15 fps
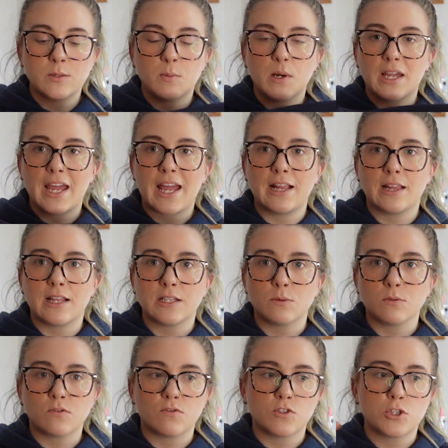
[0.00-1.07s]
But again, this
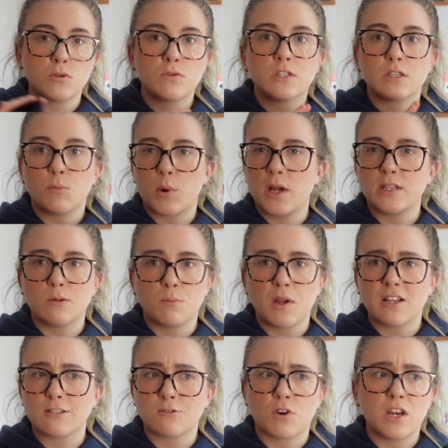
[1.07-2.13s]
was reduced. The price would be
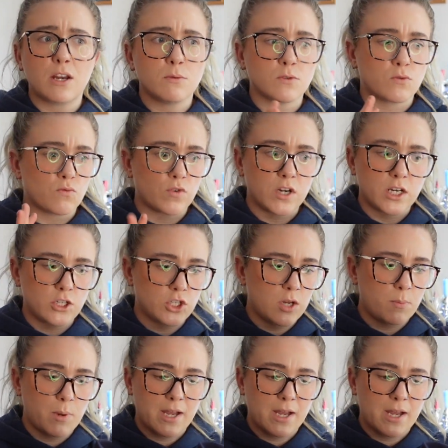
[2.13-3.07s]
on screen. It was really cheap.